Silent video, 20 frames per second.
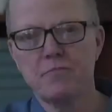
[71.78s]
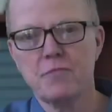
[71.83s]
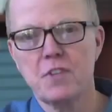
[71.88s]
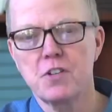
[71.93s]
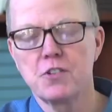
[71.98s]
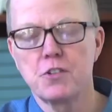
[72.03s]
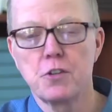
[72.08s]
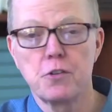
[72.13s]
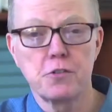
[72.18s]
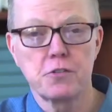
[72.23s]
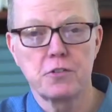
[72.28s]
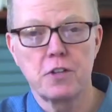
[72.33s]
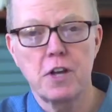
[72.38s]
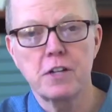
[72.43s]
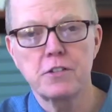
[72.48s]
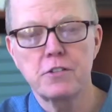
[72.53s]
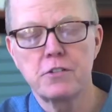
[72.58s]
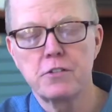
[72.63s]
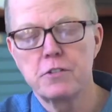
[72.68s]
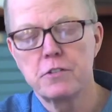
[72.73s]
So there's
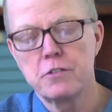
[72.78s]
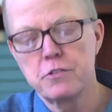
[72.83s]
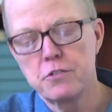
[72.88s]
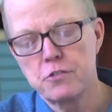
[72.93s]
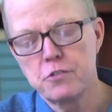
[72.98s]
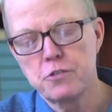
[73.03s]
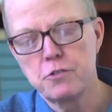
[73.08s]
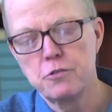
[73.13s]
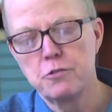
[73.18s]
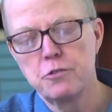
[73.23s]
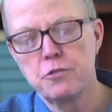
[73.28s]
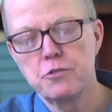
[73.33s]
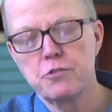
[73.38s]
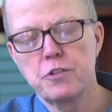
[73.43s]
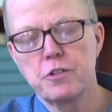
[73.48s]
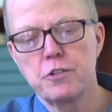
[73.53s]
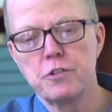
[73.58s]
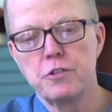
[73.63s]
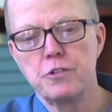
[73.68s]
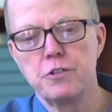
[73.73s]
lots that
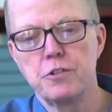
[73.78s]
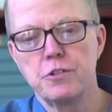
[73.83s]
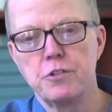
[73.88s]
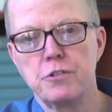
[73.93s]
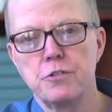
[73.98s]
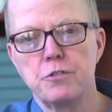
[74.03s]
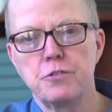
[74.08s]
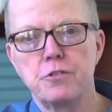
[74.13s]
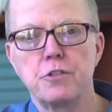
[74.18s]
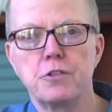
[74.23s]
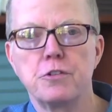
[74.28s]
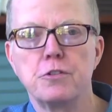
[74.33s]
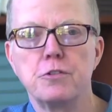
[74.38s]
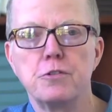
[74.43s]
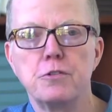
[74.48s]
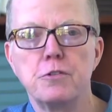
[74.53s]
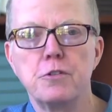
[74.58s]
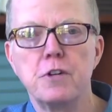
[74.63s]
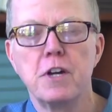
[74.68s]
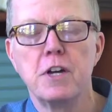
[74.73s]
schools can do
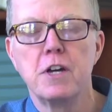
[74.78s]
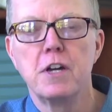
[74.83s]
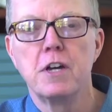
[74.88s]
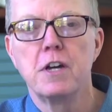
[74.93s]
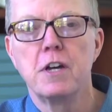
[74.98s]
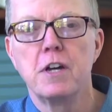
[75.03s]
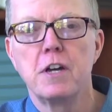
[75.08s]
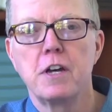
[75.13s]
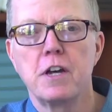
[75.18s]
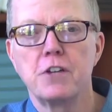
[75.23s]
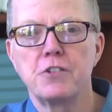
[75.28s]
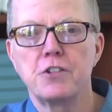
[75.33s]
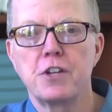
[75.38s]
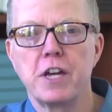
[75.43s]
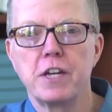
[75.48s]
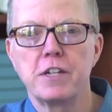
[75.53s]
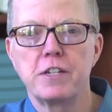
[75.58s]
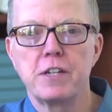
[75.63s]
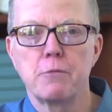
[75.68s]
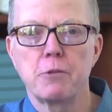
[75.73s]
to
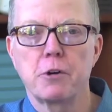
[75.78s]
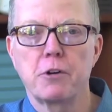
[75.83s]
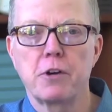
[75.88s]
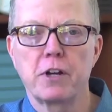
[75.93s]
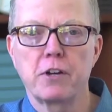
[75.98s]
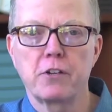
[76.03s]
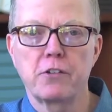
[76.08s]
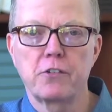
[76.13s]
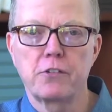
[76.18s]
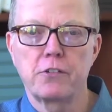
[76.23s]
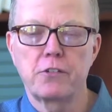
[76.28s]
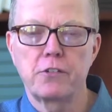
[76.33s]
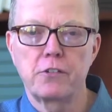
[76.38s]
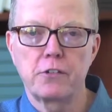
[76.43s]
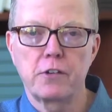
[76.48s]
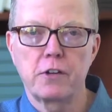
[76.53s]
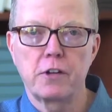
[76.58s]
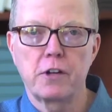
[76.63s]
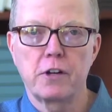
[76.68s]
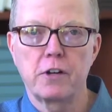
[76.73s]
educate democratic
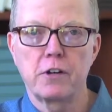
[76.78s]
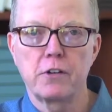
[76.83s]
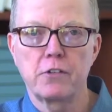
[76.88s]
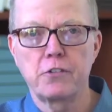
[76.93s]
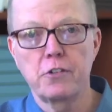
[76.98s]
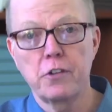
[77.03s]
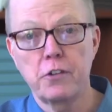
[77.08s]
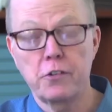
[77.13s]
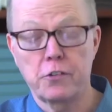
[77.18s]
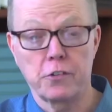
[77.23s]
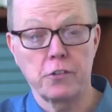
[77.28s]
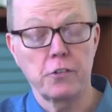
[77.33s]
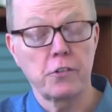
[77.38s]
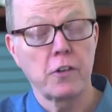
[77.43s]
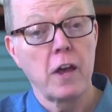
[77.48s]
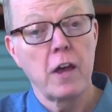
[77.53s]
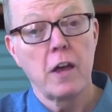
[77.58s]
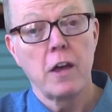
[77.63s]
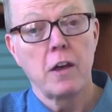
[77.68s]
citizens.